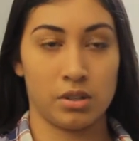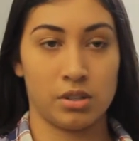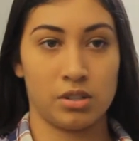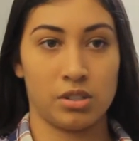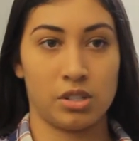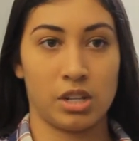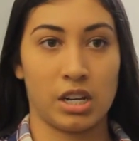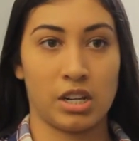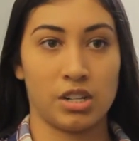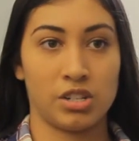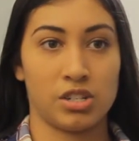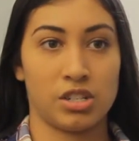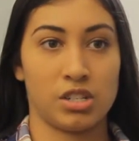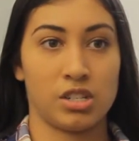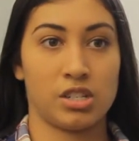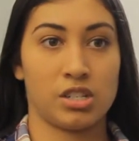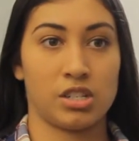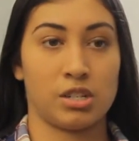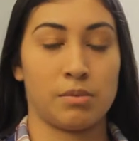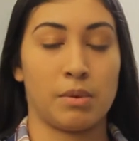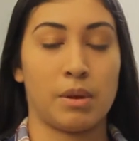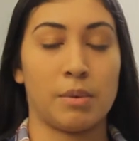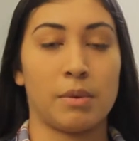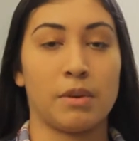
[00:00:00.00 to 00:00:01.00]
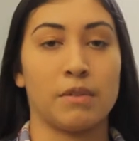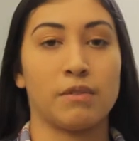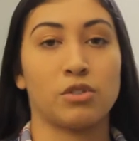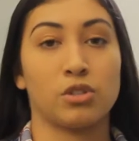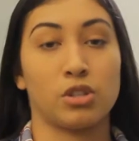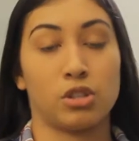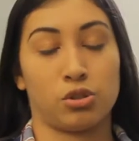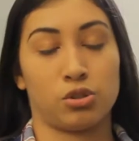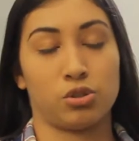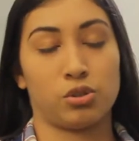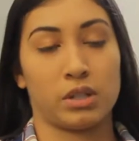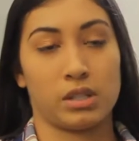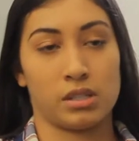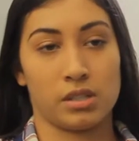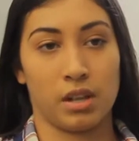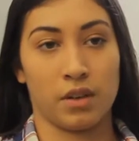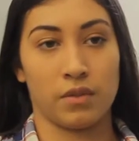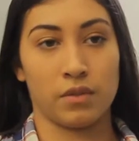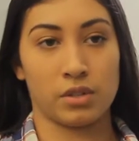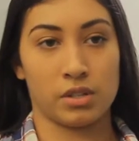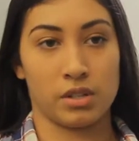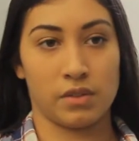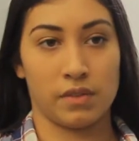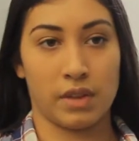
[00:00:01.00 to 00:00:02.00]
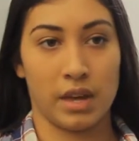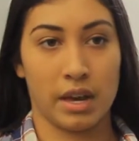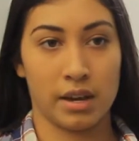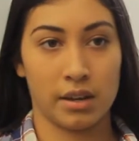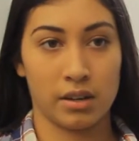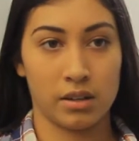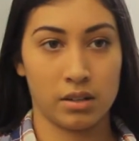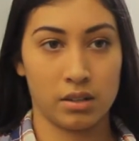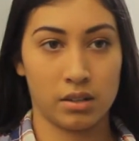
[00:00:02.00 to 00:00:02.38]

changes and maybe even the stress levels of that.